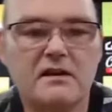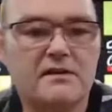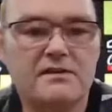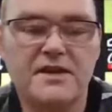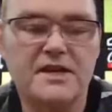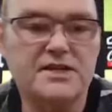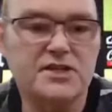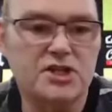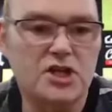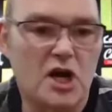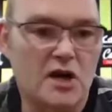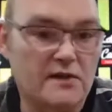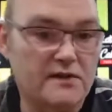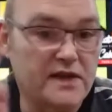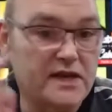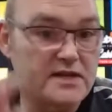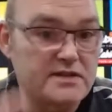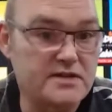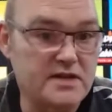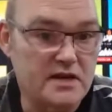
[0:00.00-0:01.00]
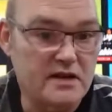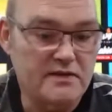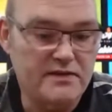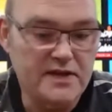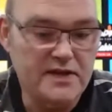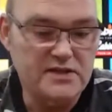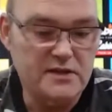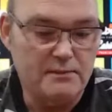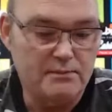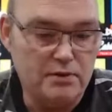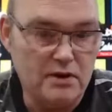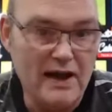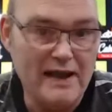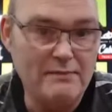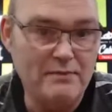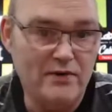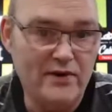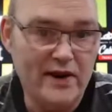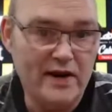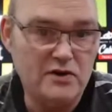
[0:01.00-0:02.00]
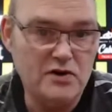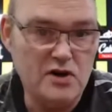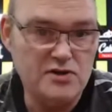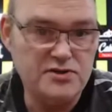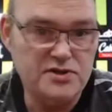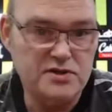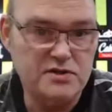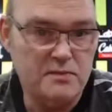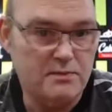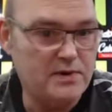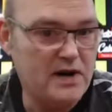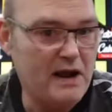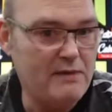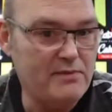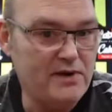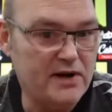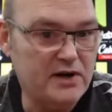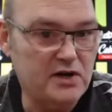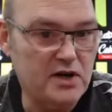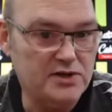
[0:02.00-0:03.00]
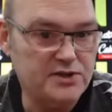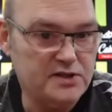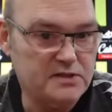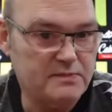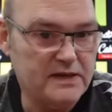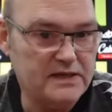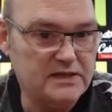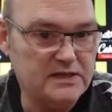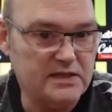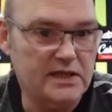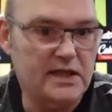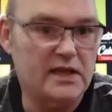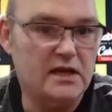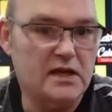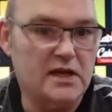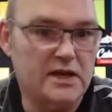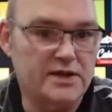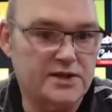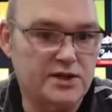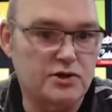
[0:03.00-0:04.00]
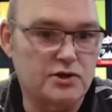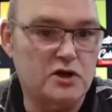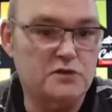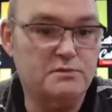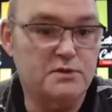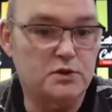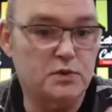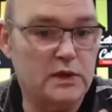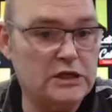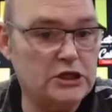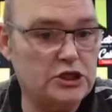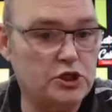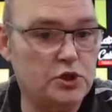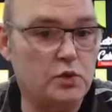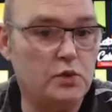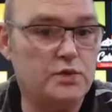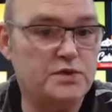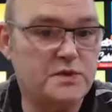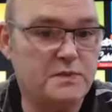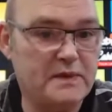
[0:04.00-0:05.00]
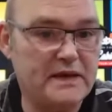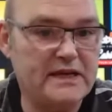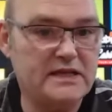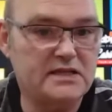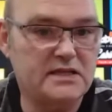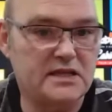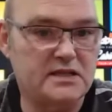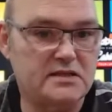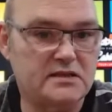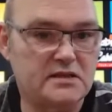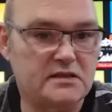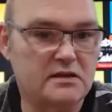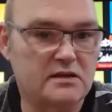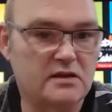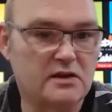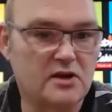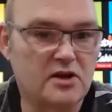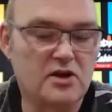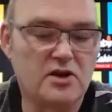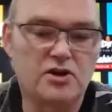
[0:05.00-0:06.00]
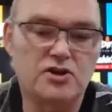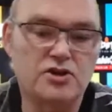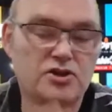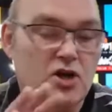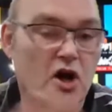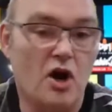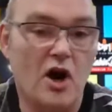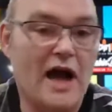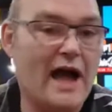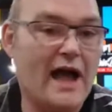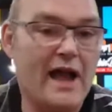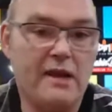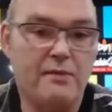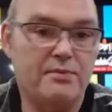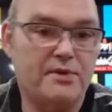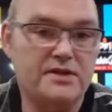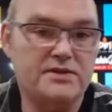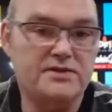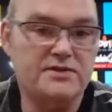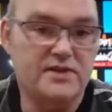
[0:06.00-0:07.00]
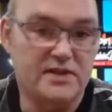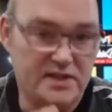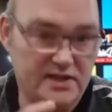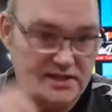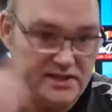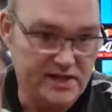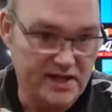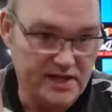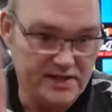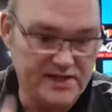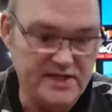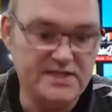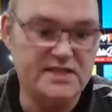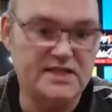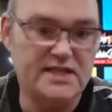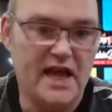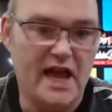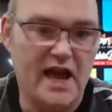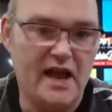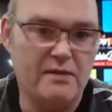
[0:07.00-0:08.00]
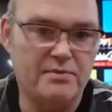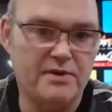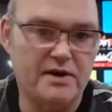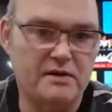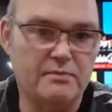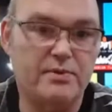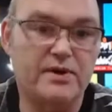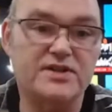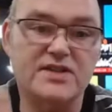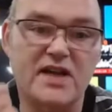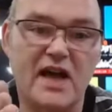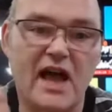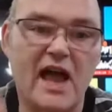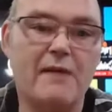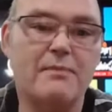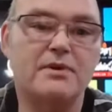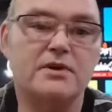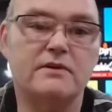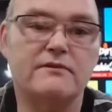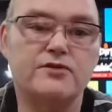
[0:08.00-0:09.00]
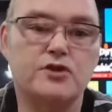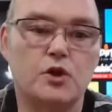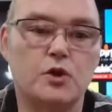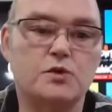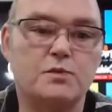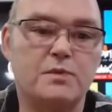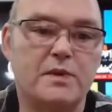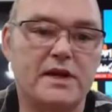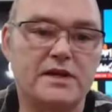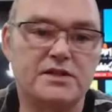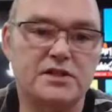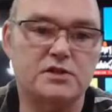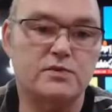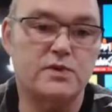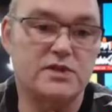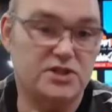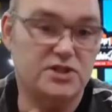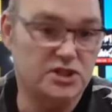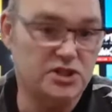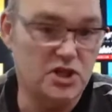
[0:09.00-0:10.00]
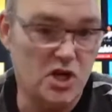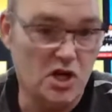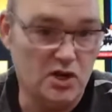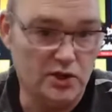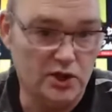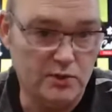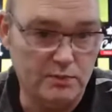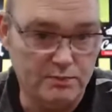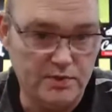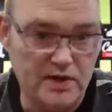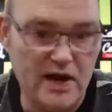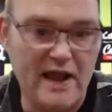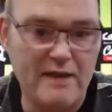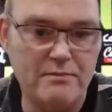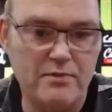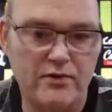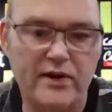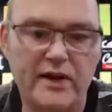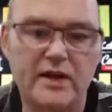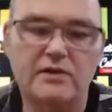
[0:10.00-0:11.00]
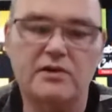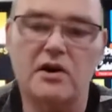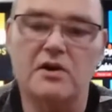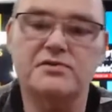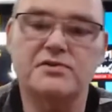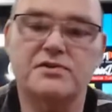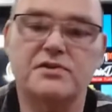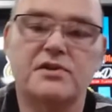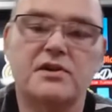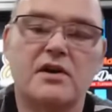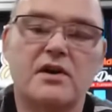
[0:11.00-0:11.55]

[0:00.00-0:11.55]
These are not, these are primary crosses. A primary cross is basically a cross between two species, not hybrids. This is a hybrid, but it's a hybrid of two species, which is called primary cross.